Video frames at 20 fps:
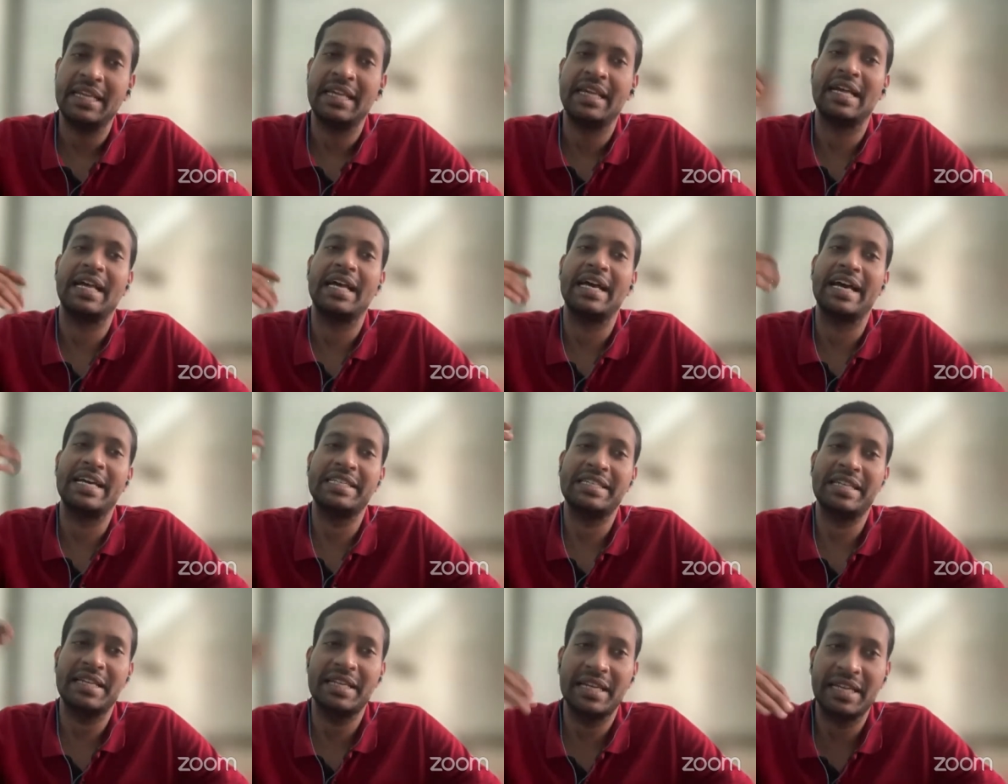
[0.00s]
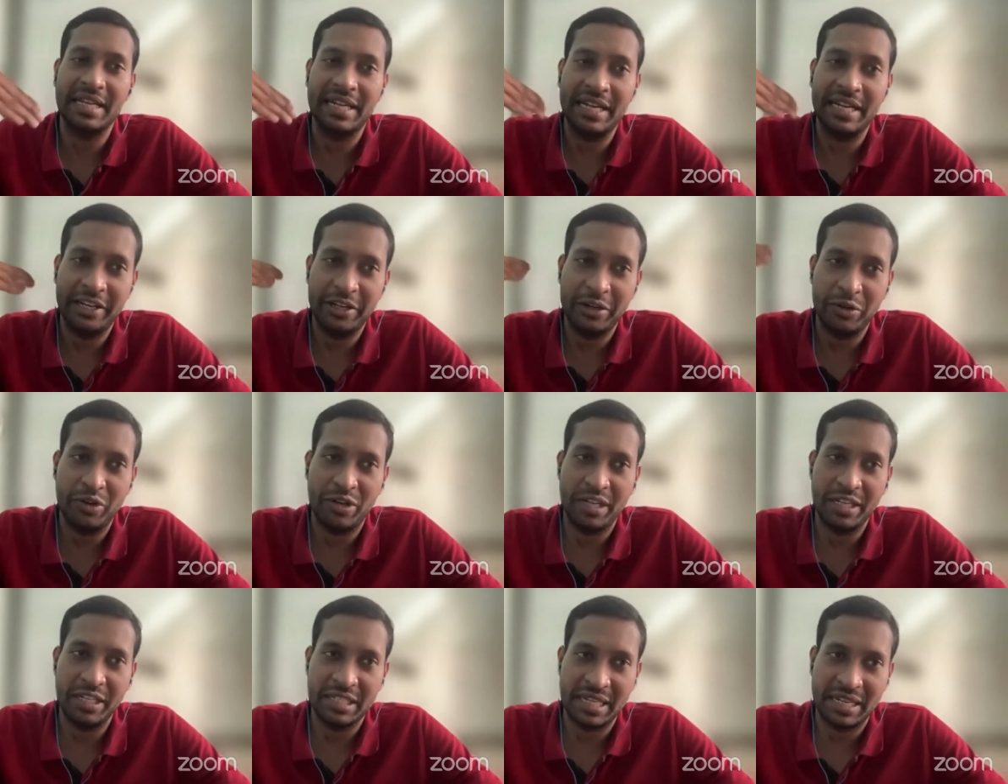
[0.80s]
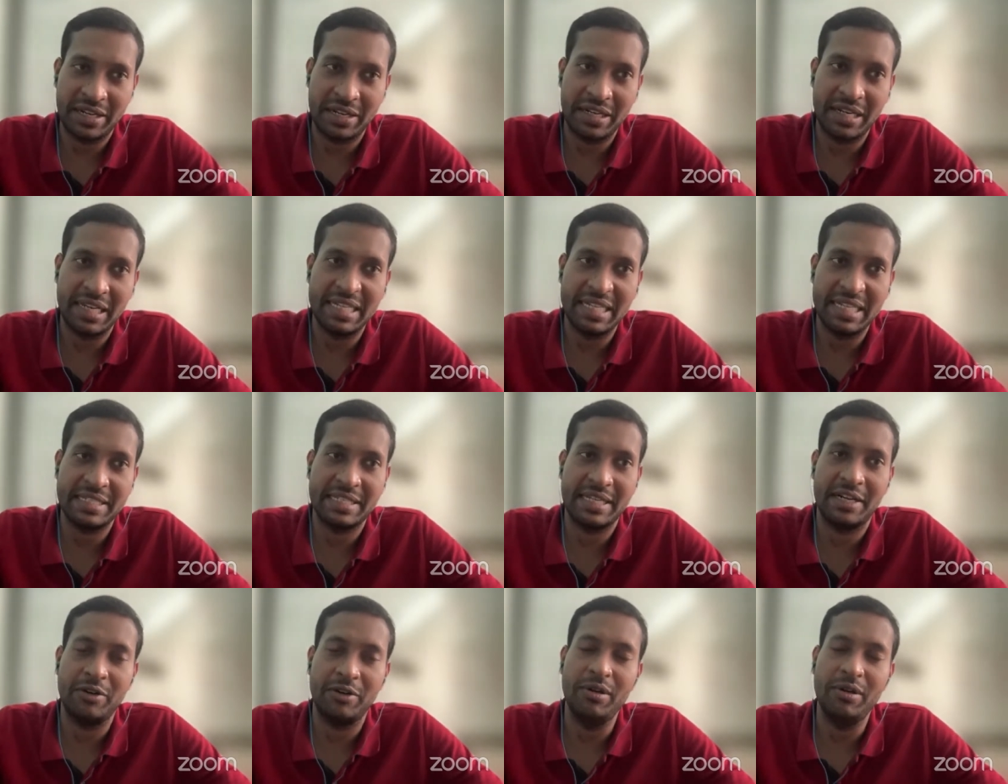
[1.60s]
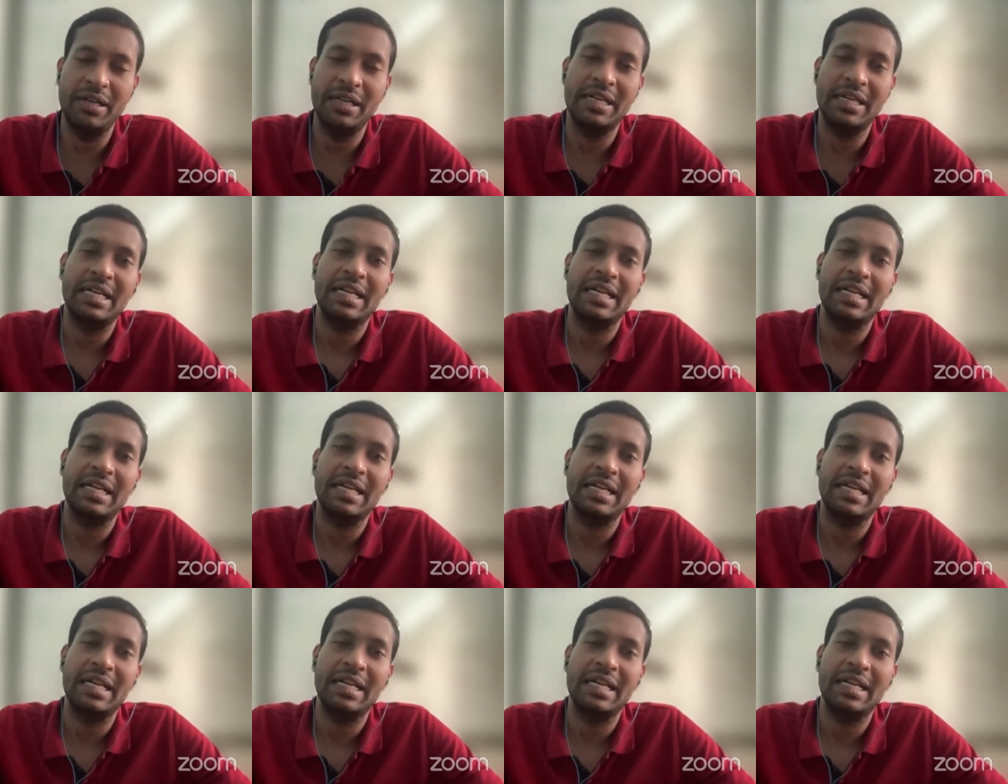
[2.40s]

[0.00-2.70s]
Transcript: As they degrade, your drugs are released out.